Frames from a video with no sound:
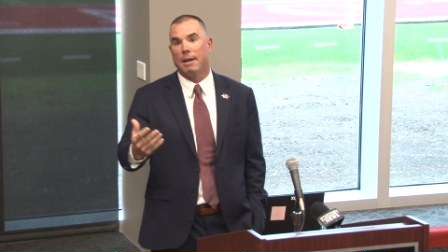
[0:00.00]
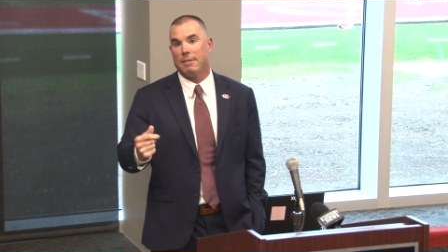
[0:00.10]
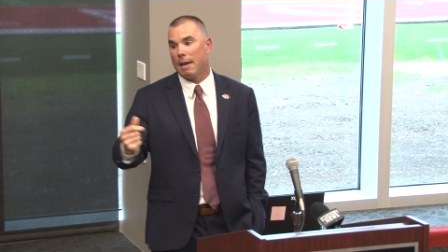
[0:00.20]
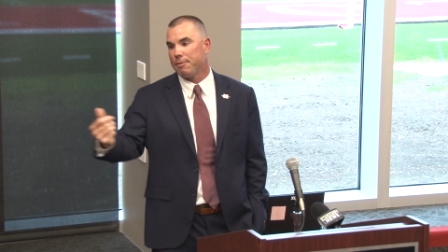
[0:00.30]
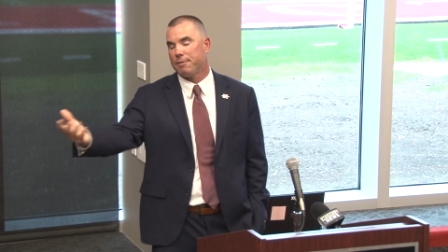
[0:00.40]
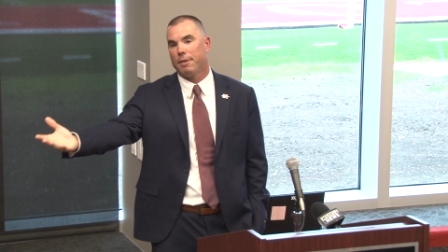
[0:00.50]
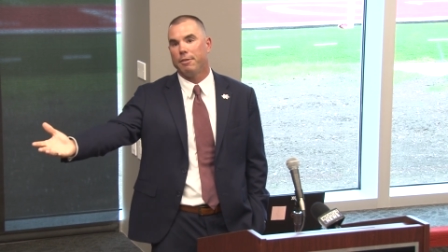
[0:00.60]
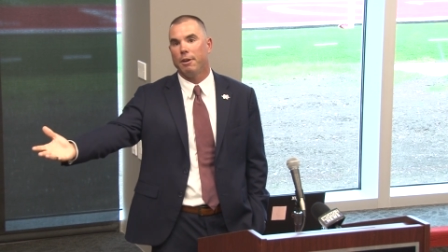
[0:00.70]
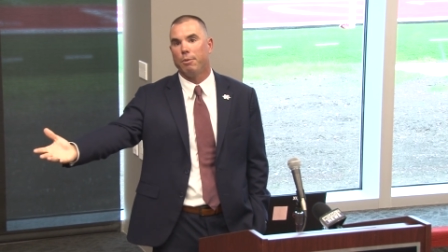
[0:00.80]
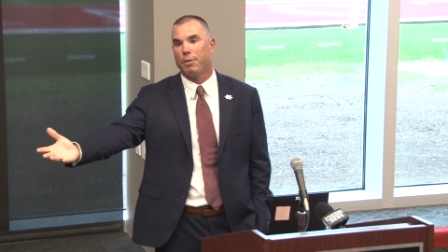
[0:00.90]
My job is to sit
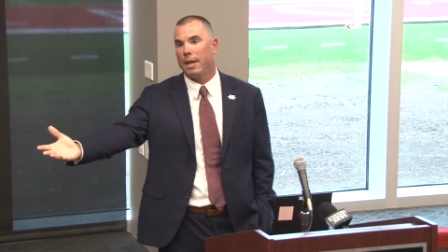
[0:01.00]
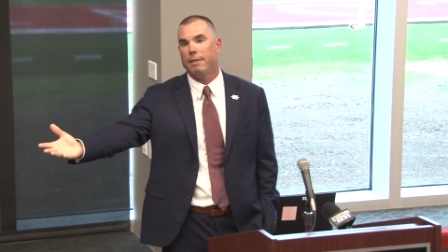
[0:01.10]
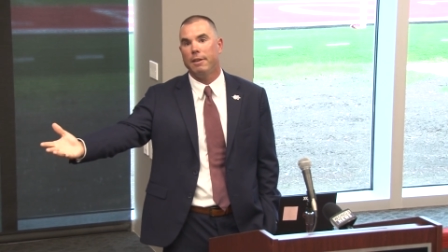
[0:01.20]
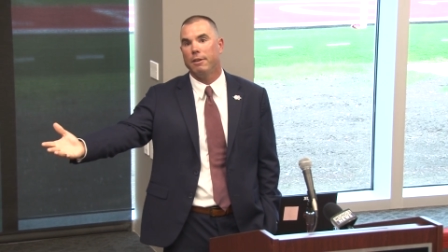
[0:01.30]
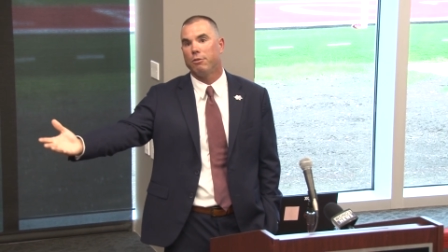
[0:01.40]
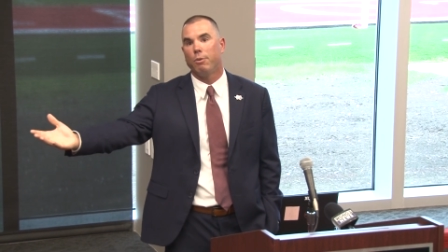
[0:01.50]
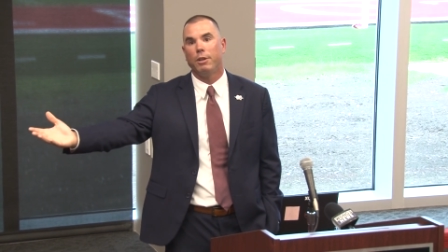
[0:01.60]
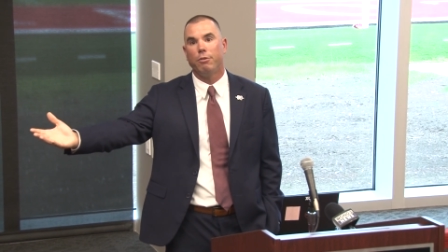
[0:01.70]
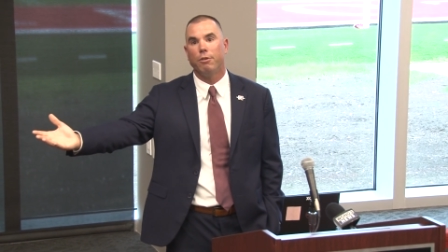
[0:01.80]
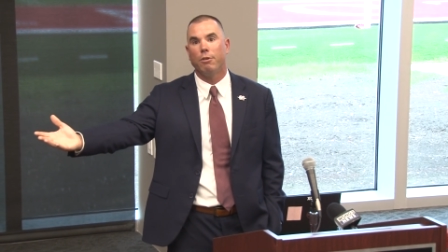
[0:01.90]
there with 18 to
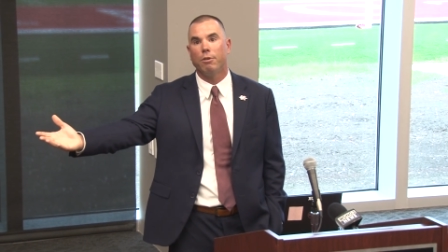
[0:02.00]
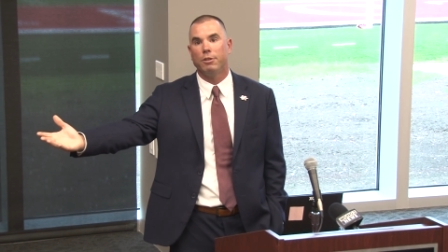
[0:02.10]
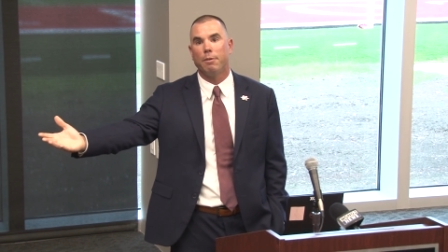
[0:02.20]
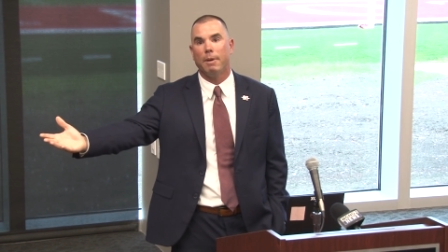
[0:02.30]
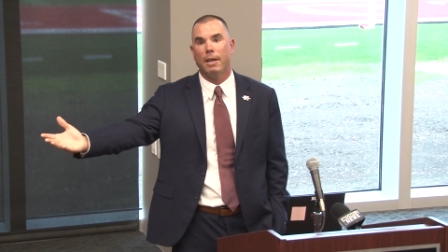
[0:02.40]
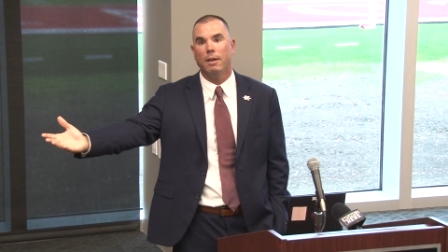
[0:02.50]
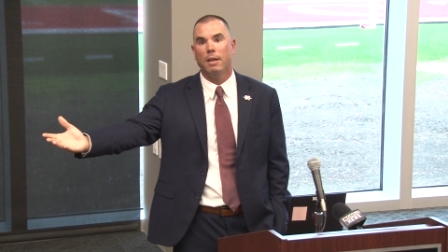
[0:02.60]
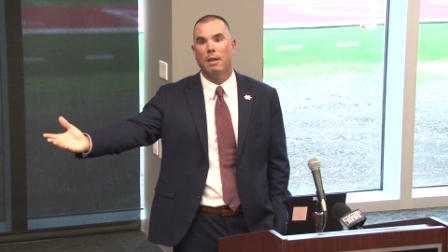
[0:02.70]
22 year old young man